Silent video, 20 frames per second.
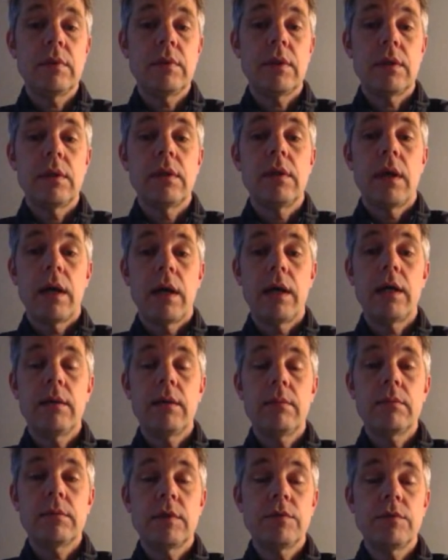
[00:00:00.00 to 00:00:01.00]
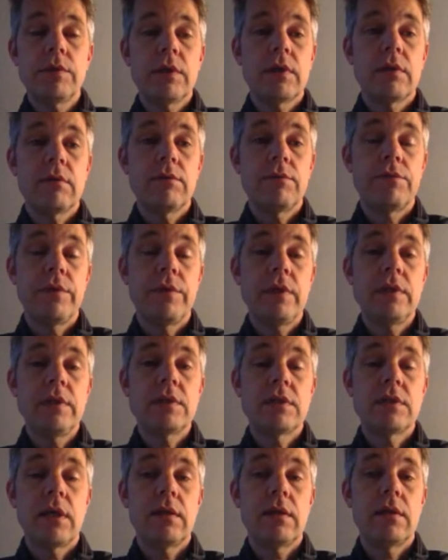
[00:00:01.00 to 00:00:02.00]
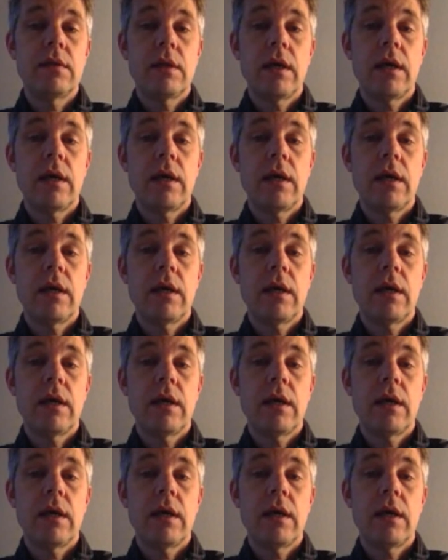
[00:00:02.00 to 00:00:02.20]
I am totally convinced that the